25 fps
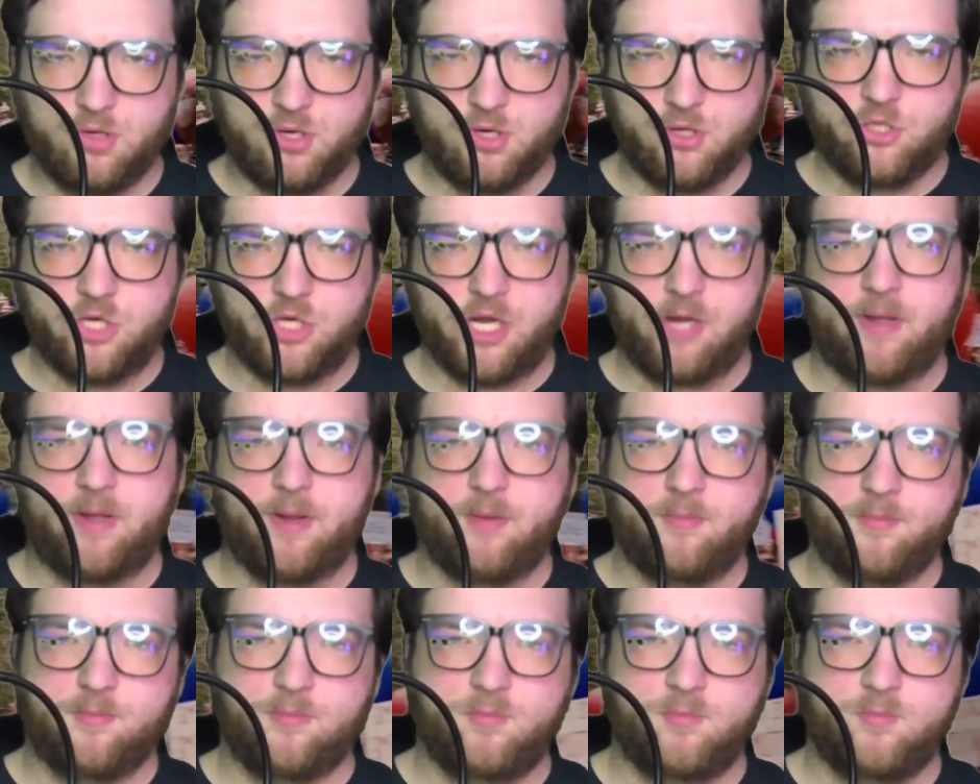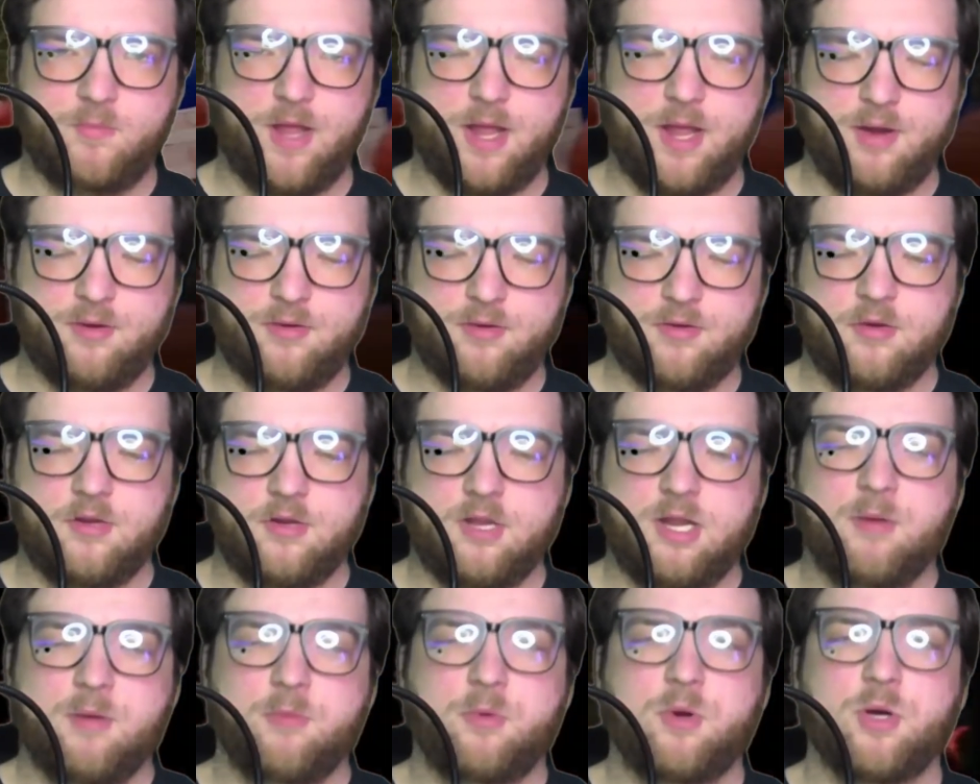job at, at
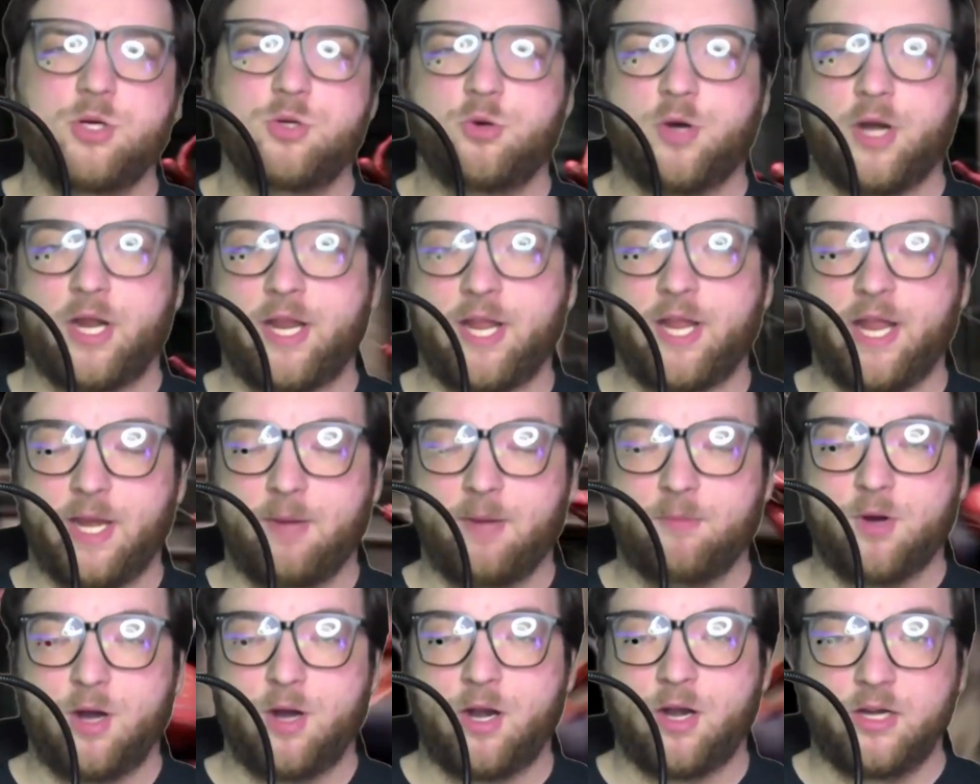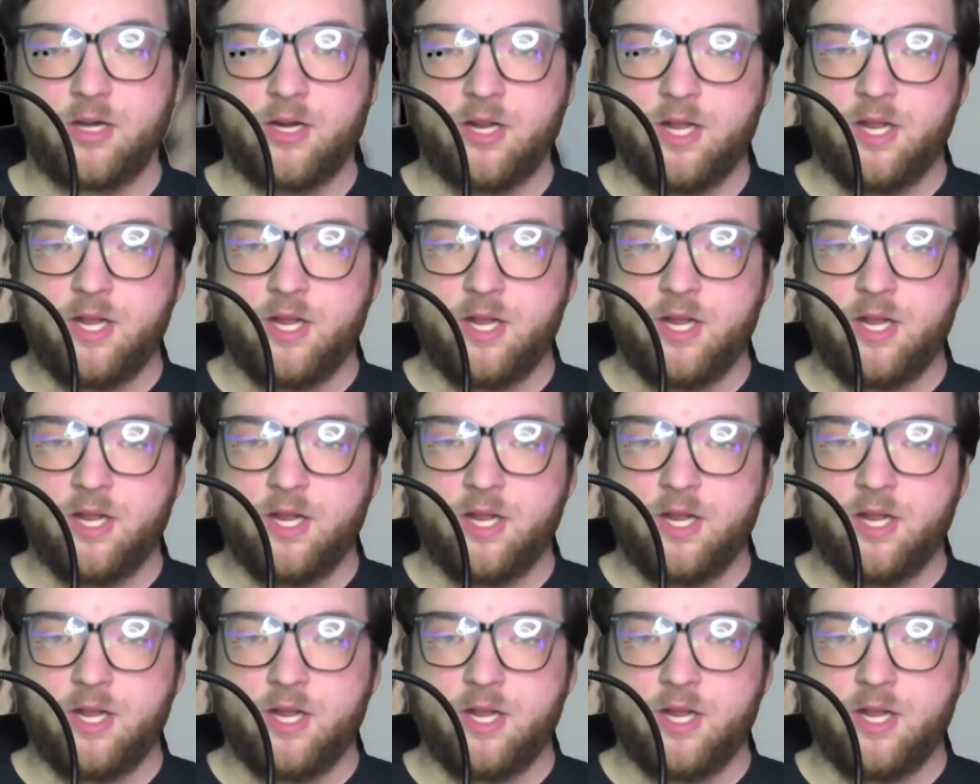portraying Eddie Brock